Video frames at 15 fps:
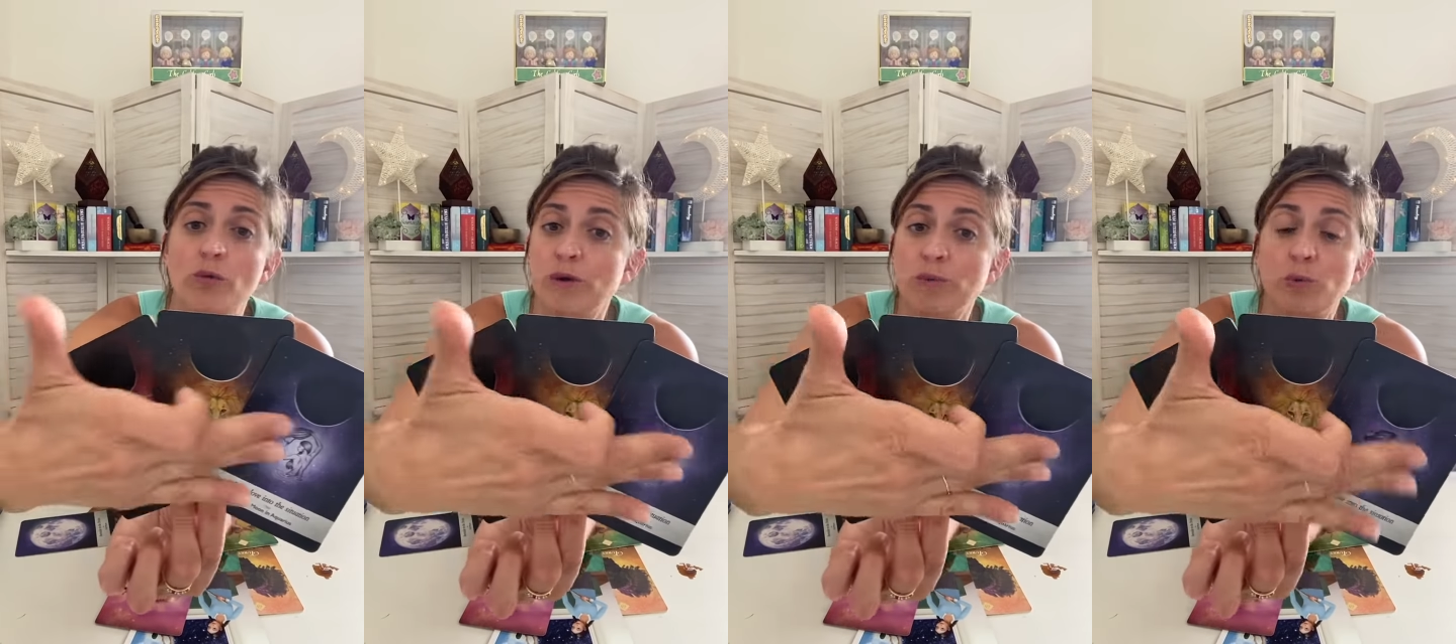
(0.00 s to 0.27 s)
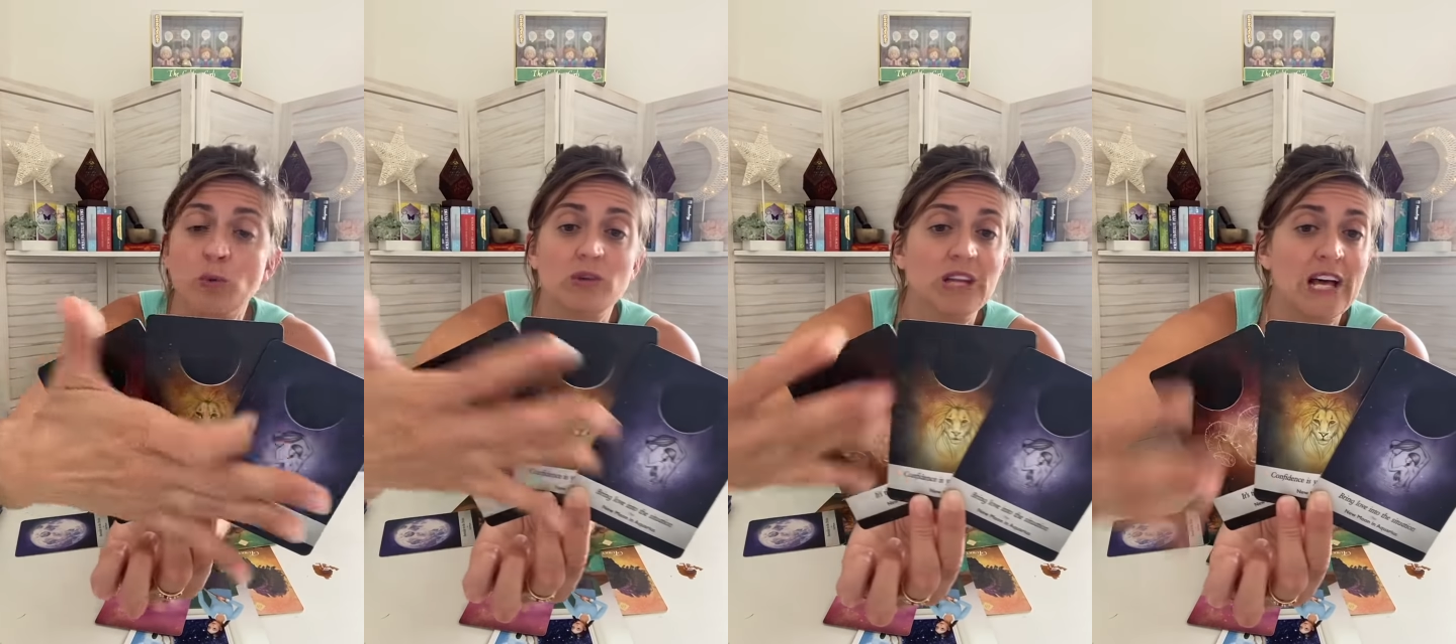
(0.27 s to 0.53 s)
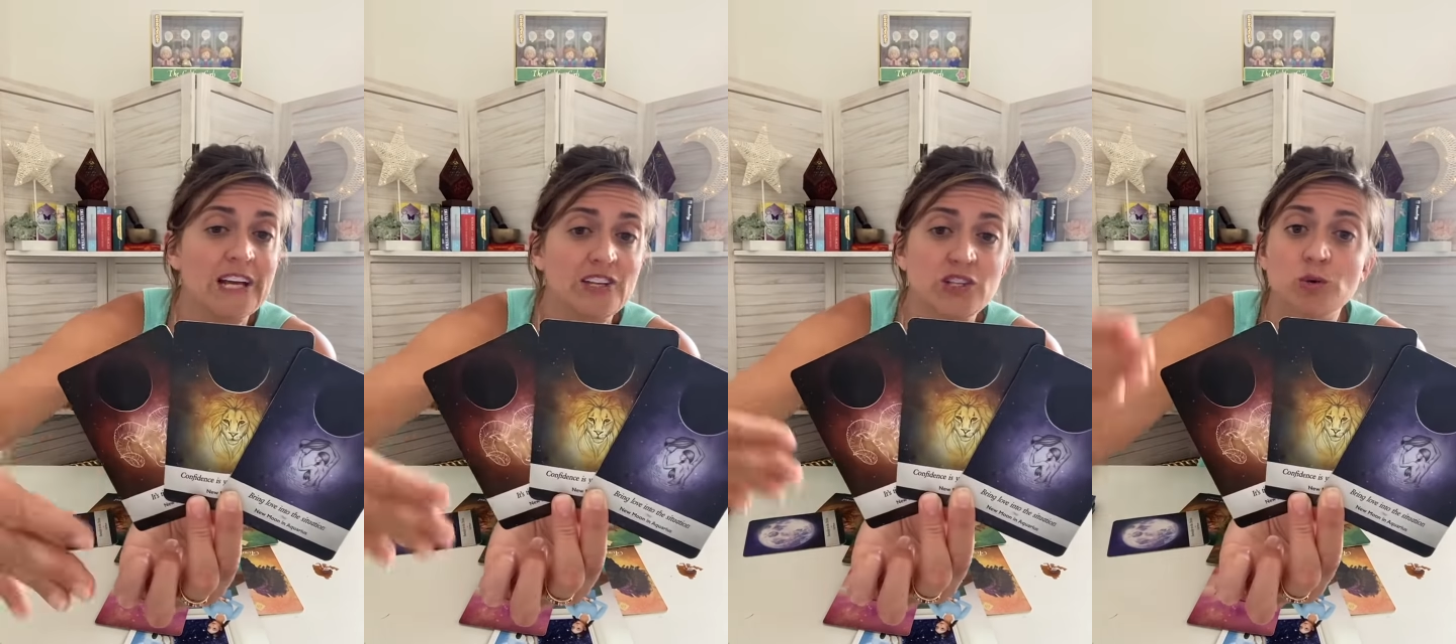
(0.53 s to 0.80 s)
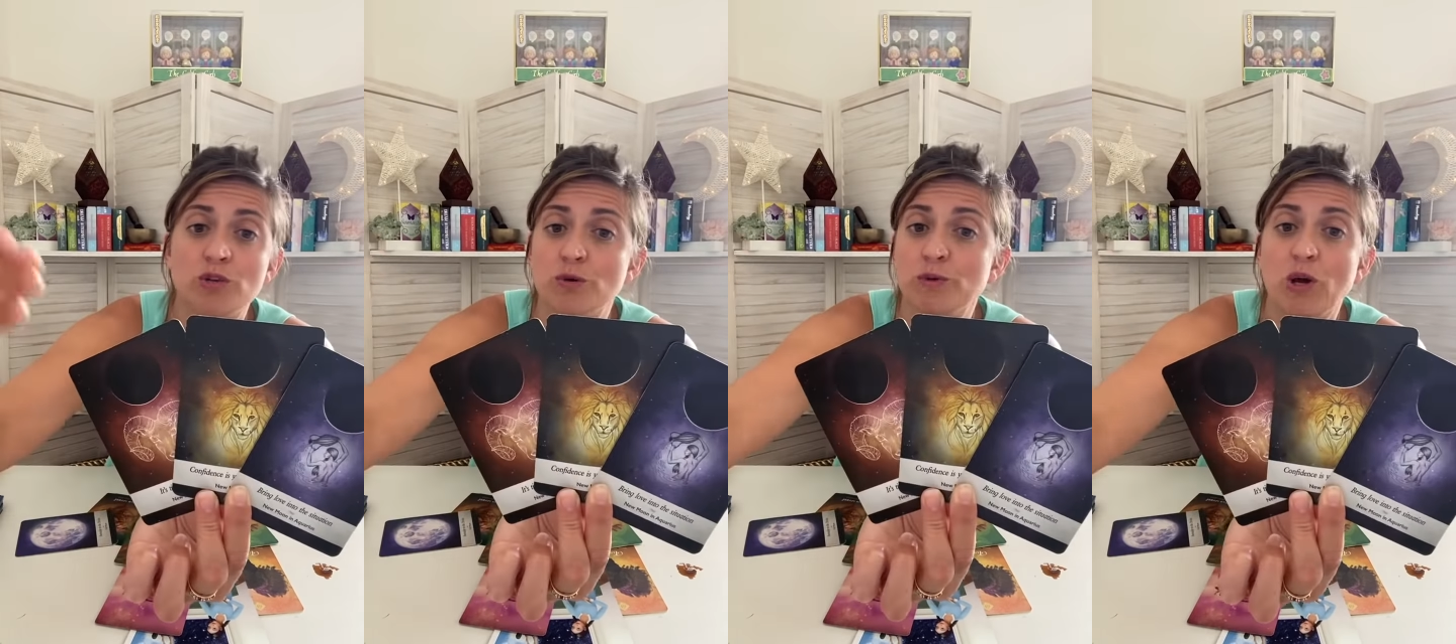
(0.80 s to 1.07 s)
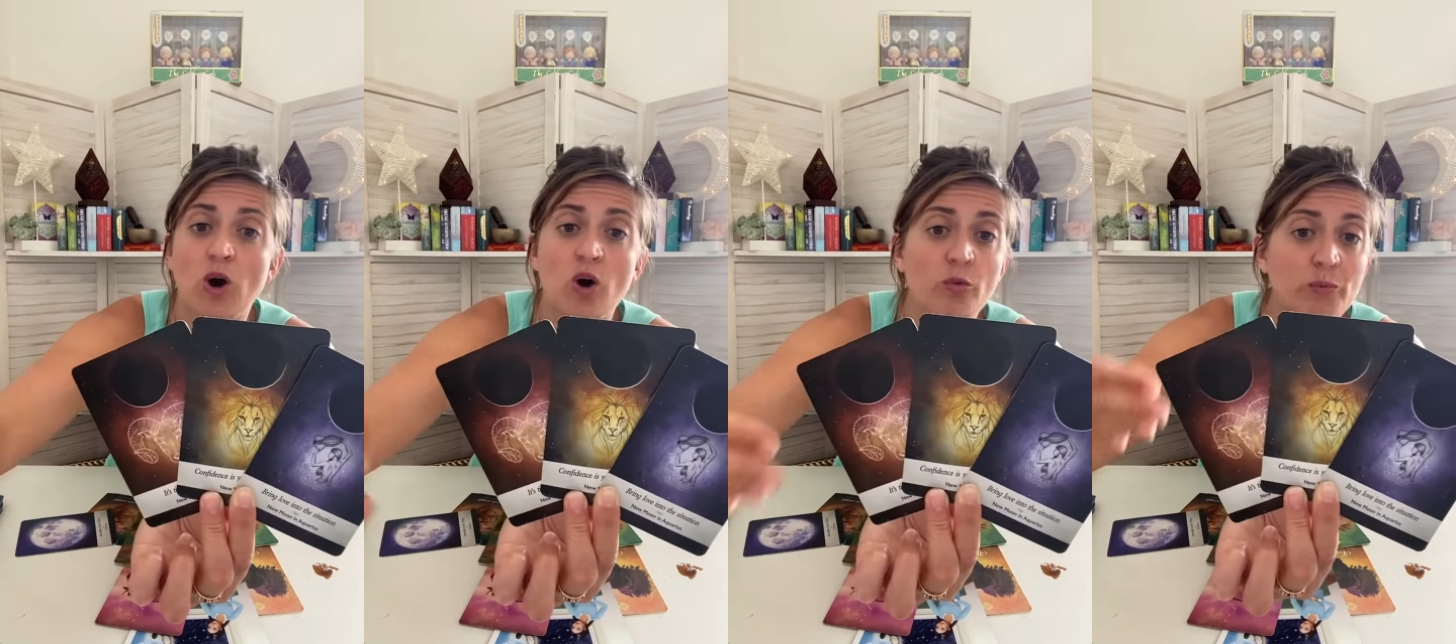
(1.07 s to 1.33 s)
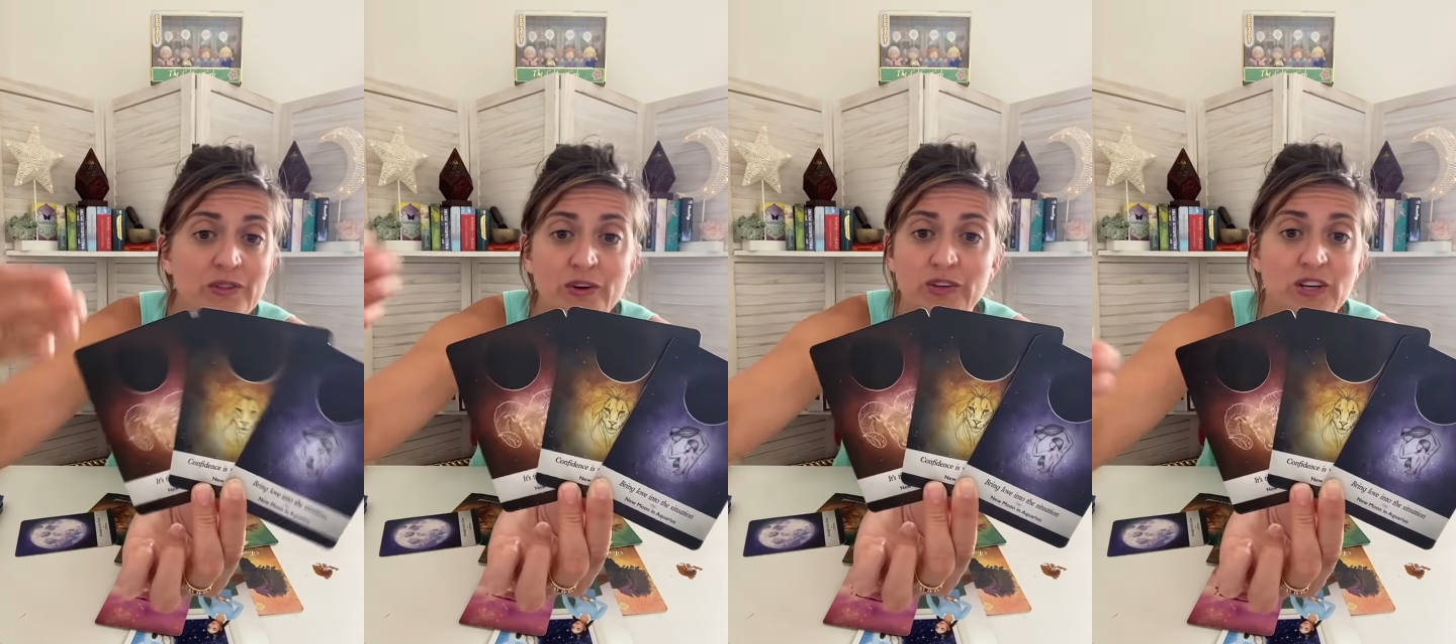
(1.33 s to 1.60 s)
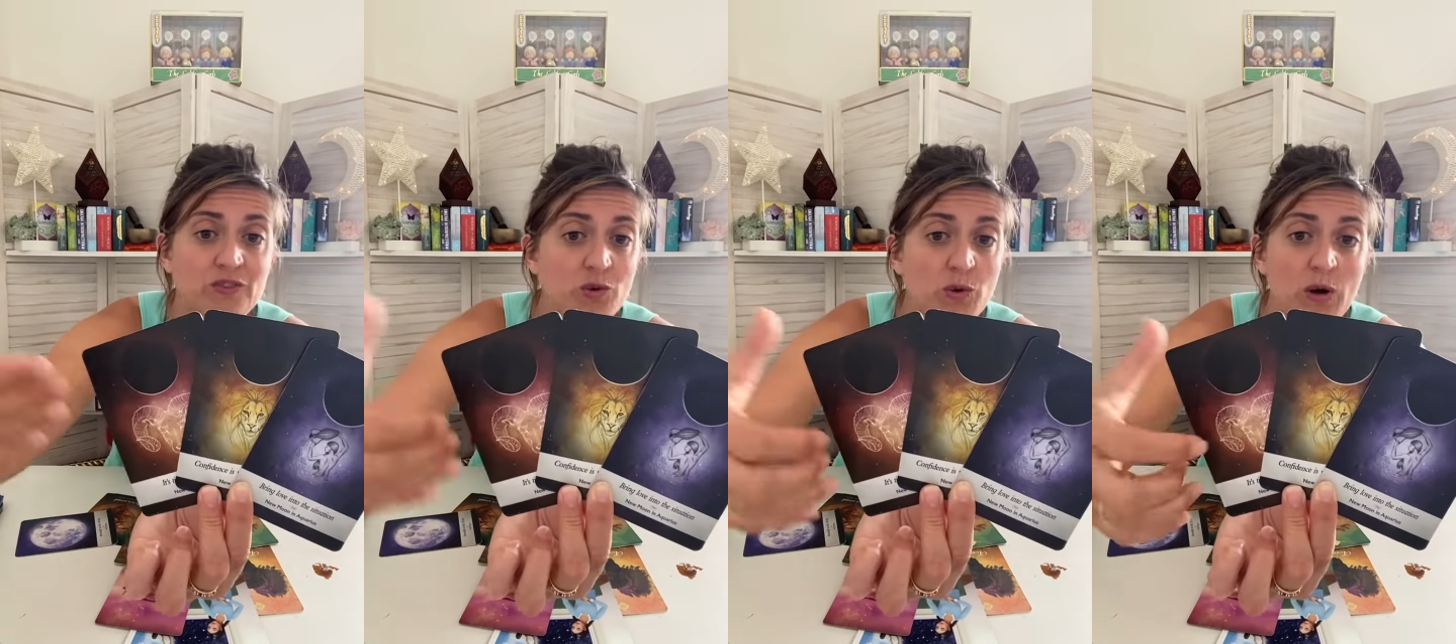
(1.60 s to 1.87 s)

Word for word: People will like you, they'll be open, they'll give you